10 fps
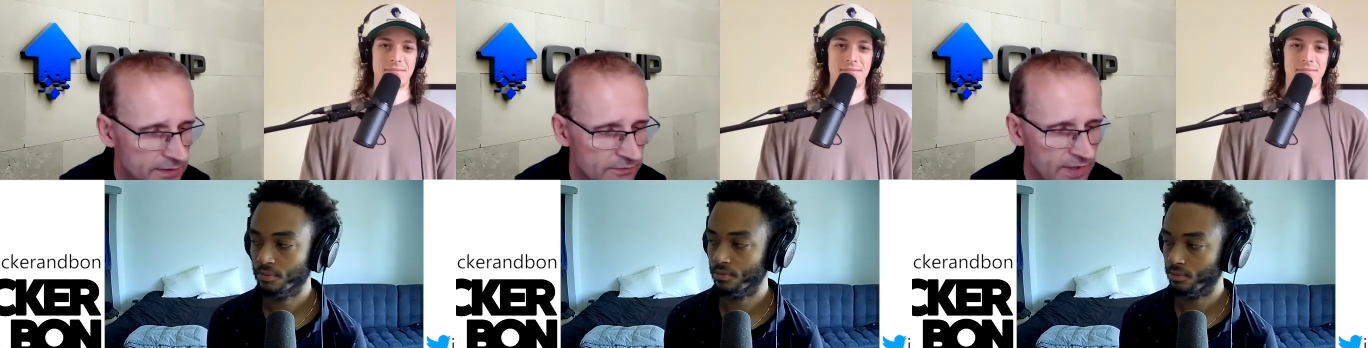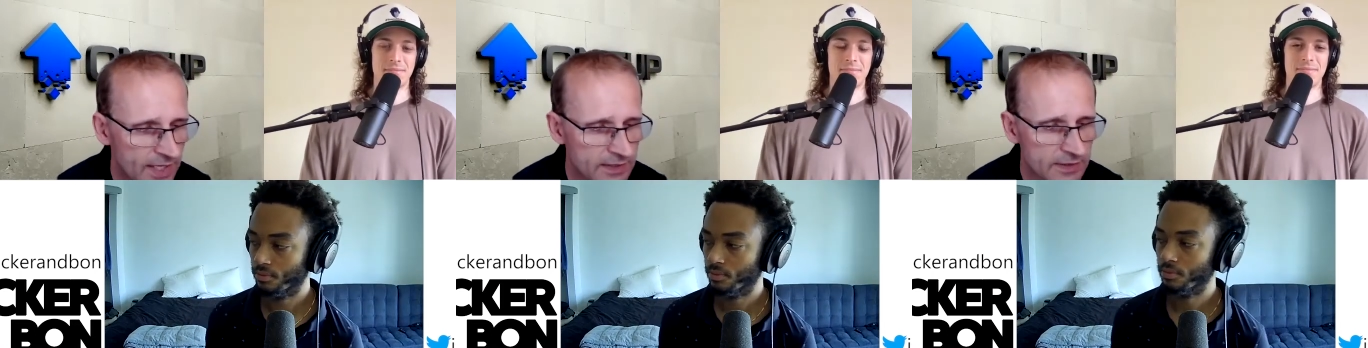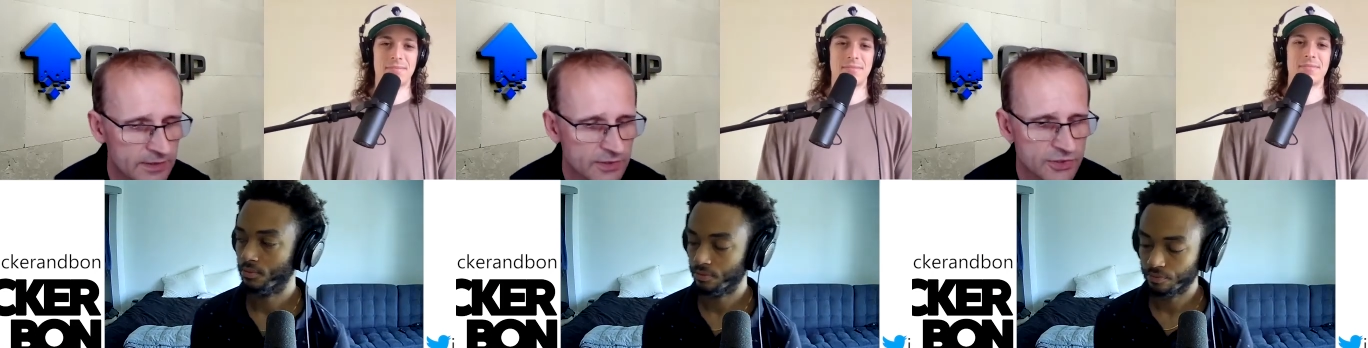
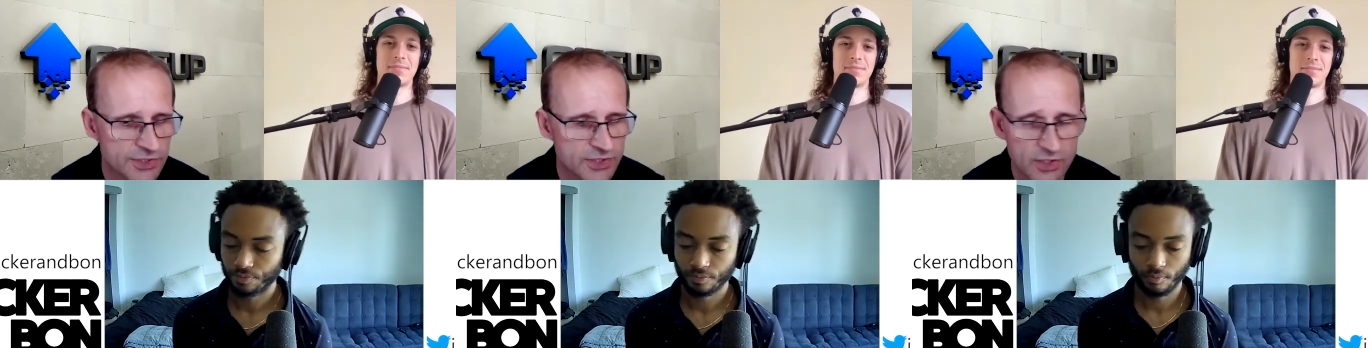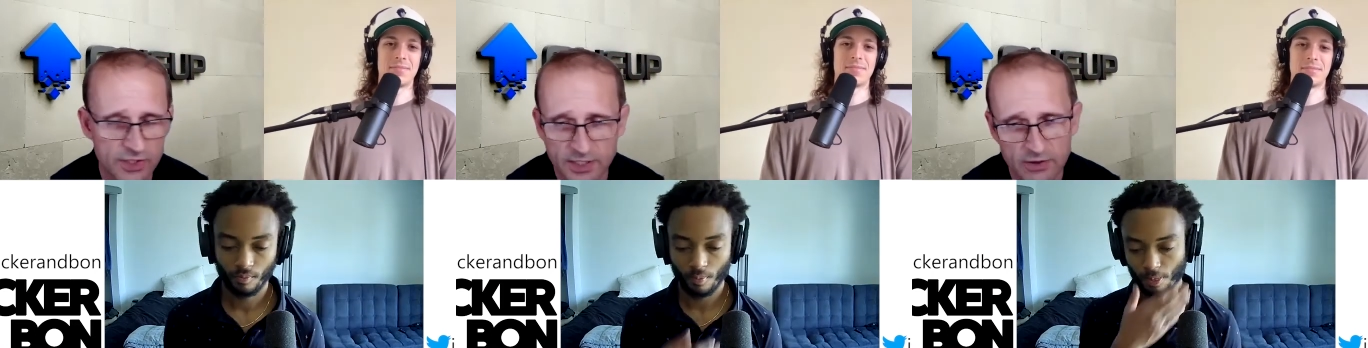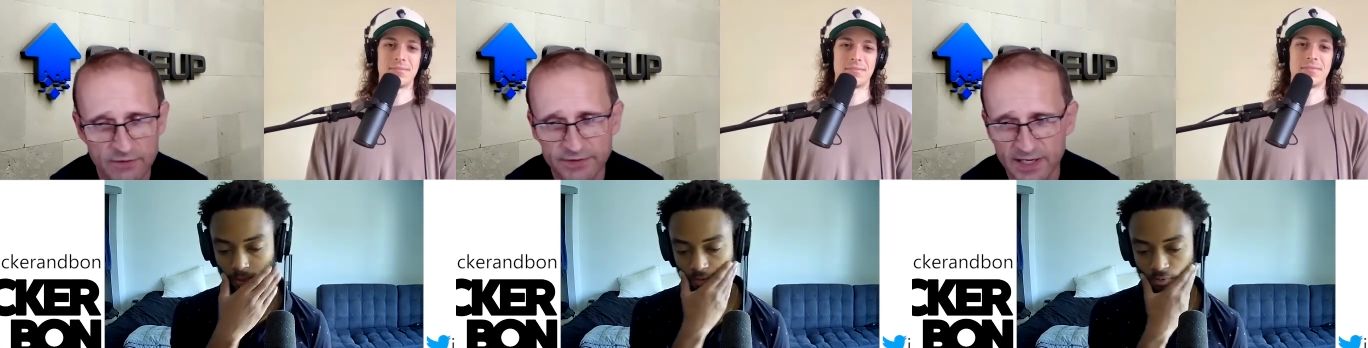Speaker 1: than just turning it
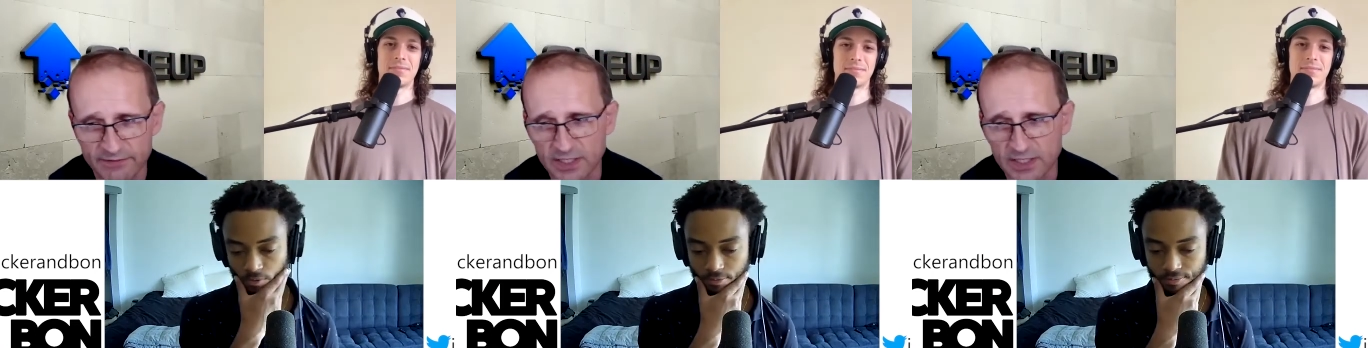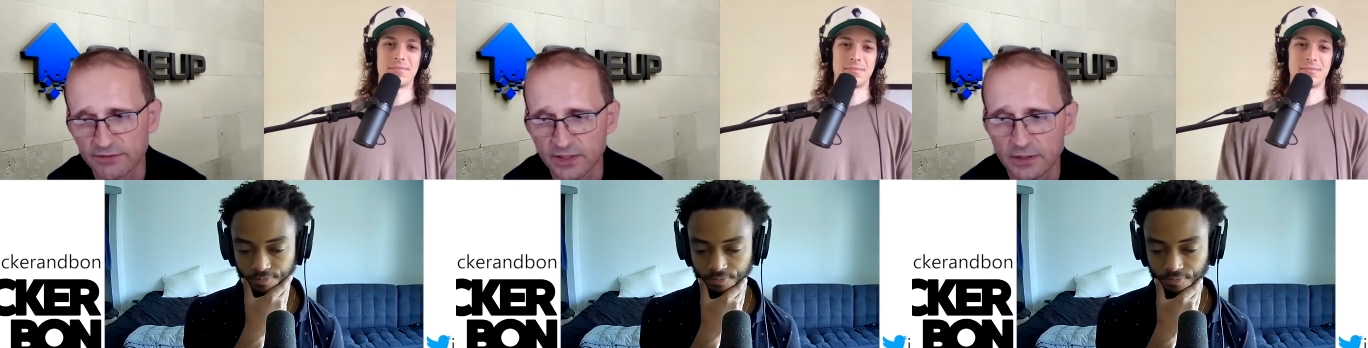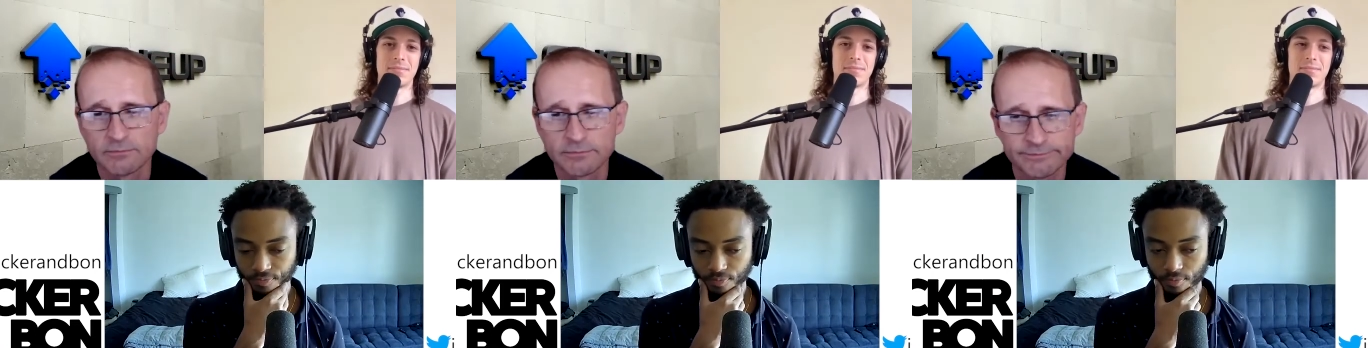off and having nothing.
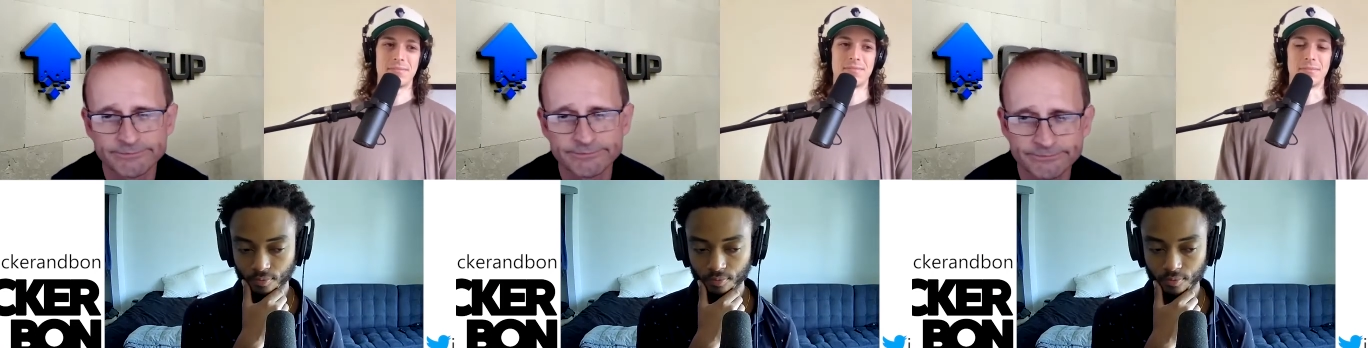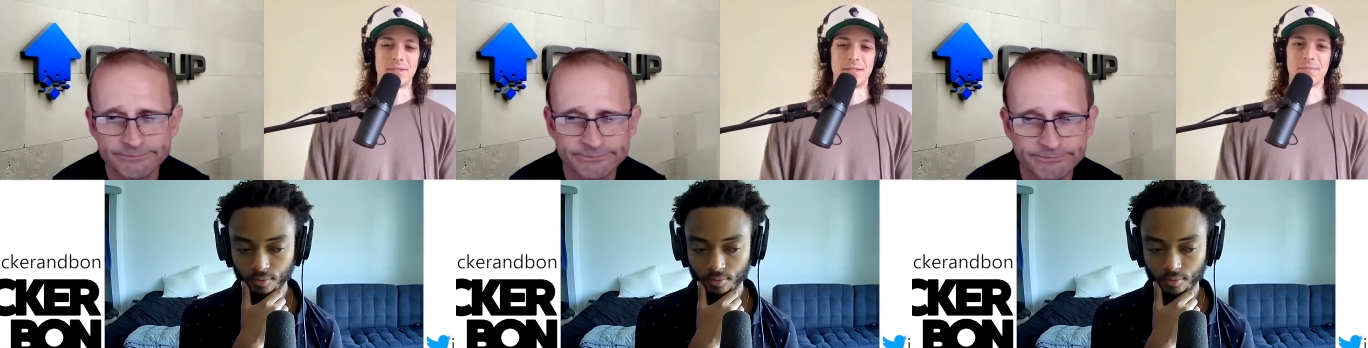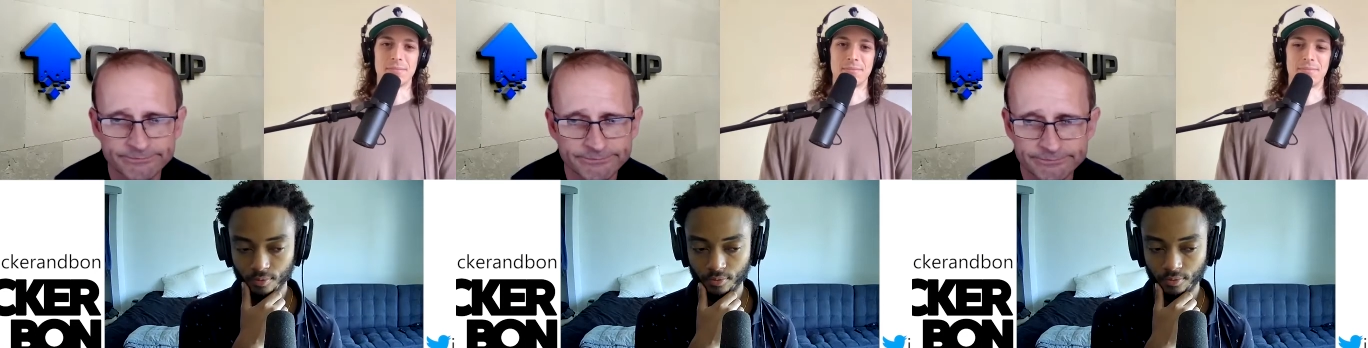
Speaker 2: Yeah,
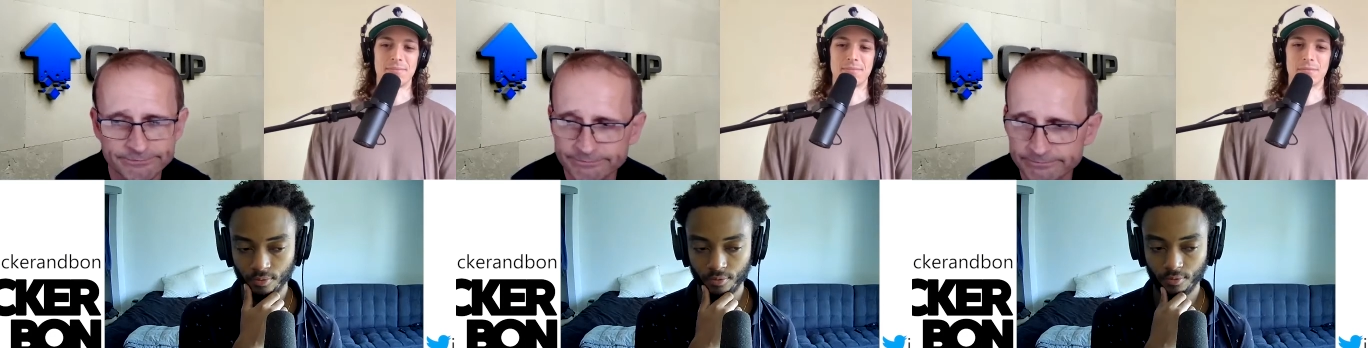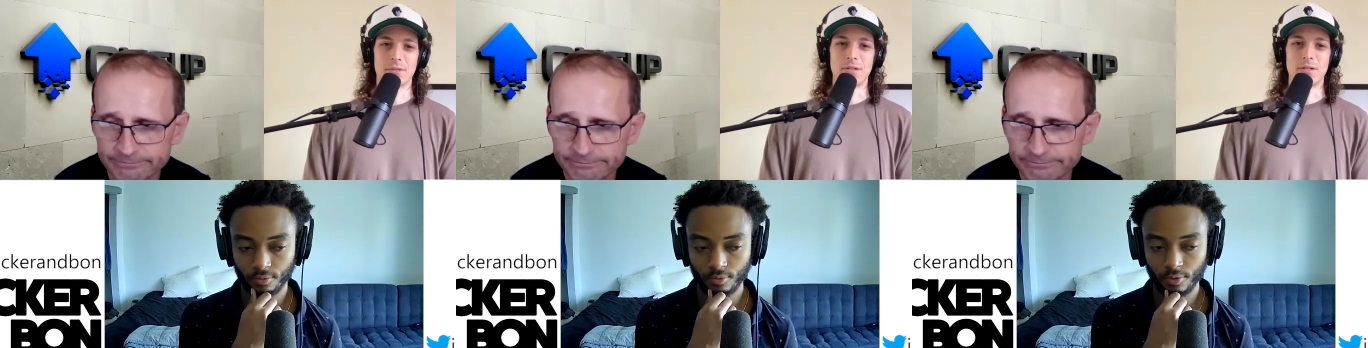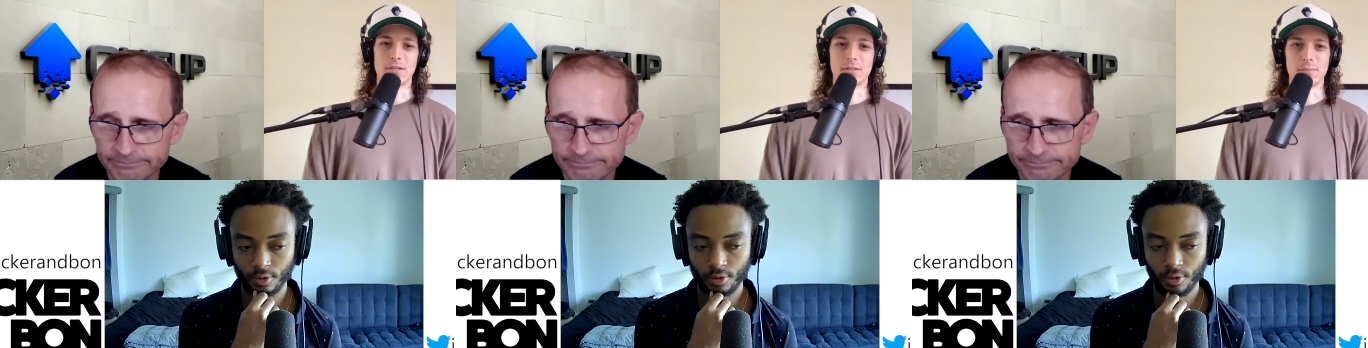
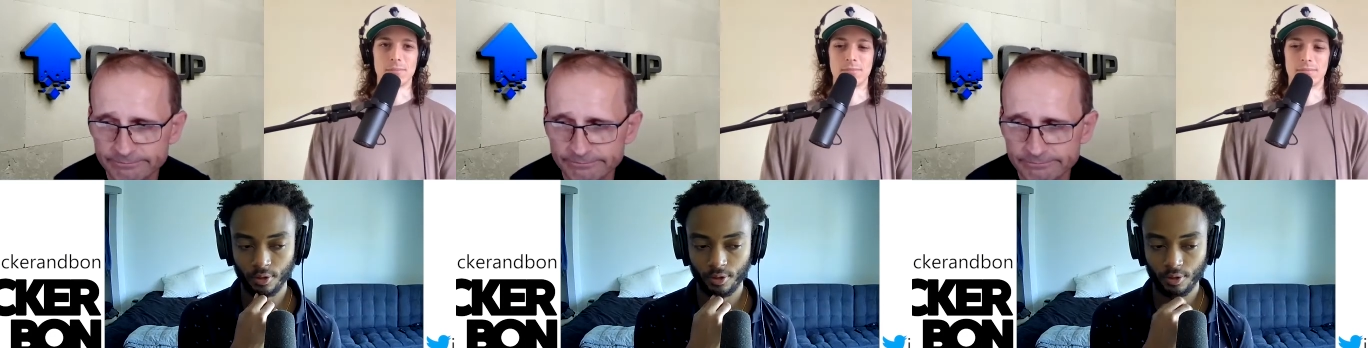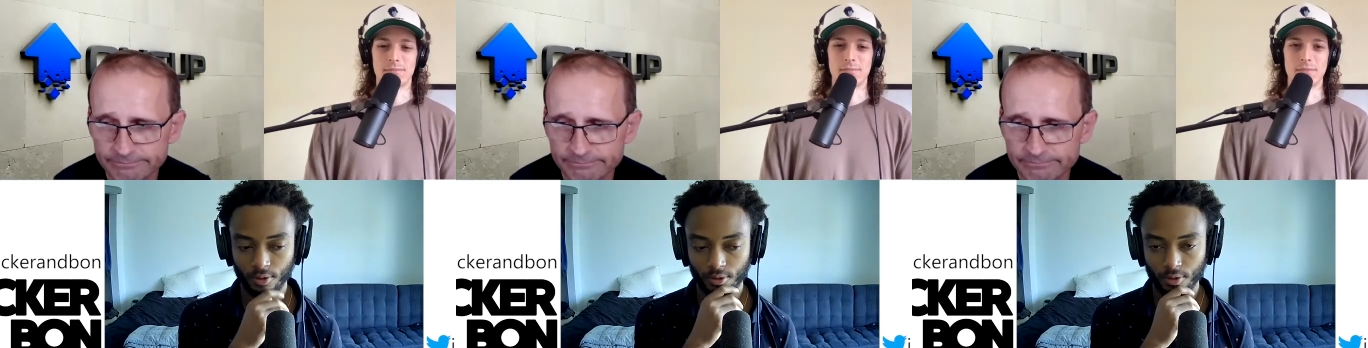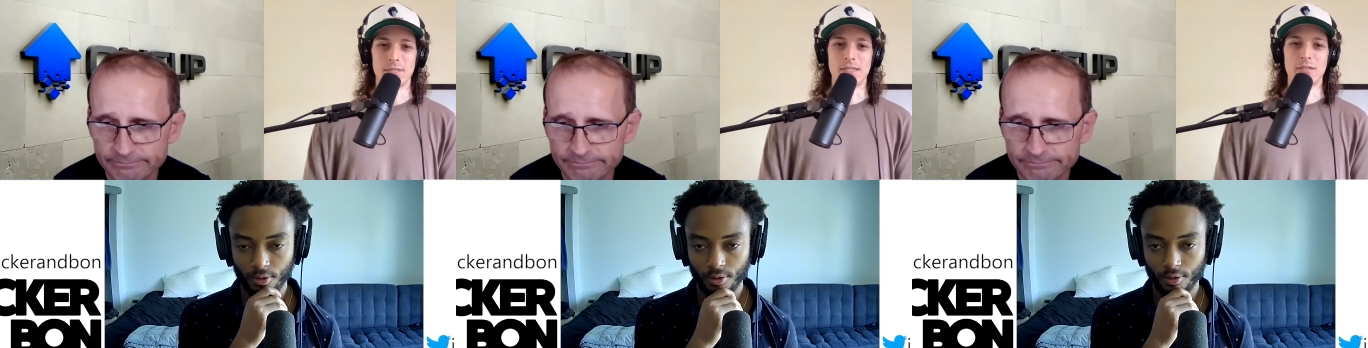awesome.
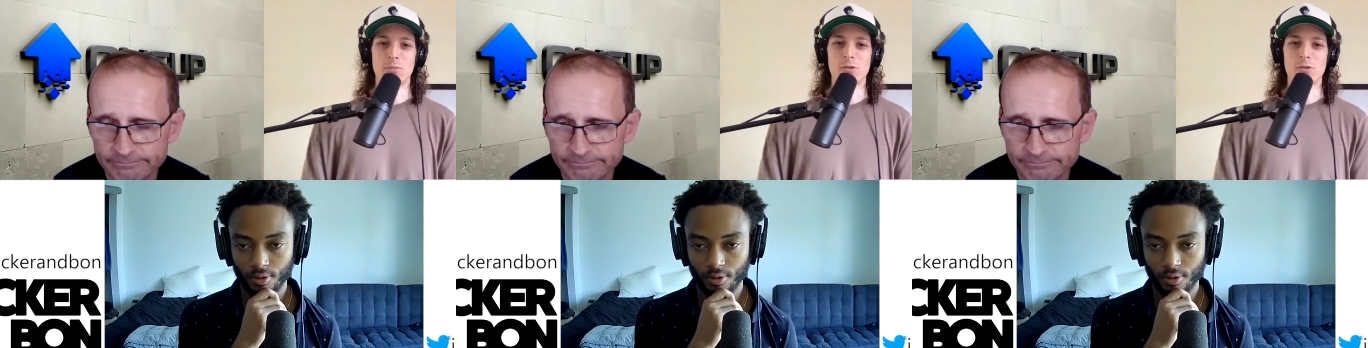Ian